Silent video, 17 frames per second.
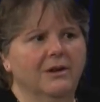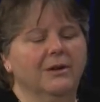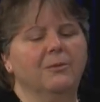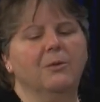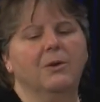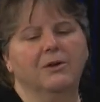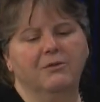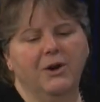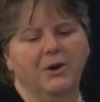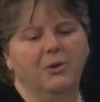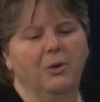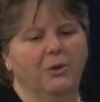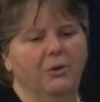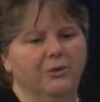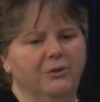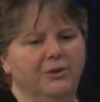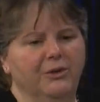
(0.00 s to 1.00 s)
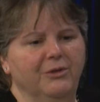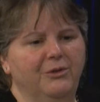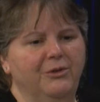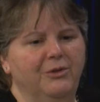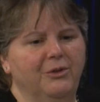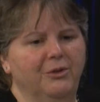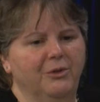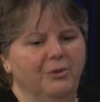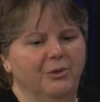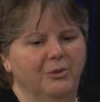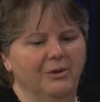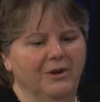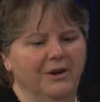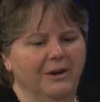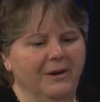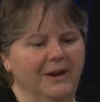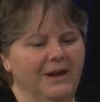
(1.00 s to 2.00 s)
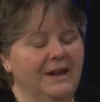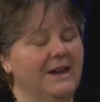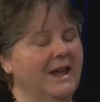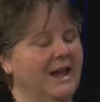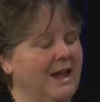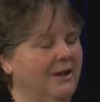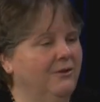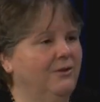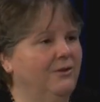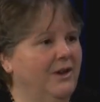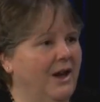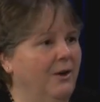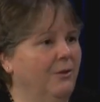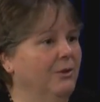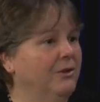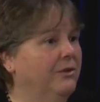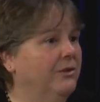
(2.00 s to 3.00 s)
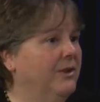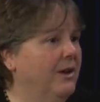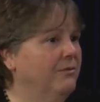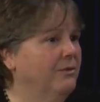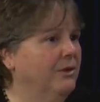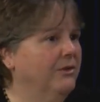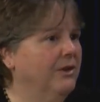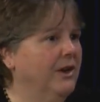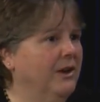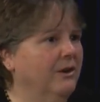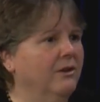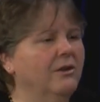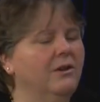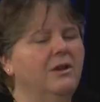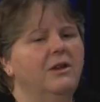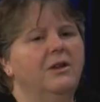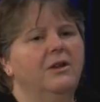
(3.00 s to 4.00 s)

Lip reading: and one of our goals is to enhance our Discovery Center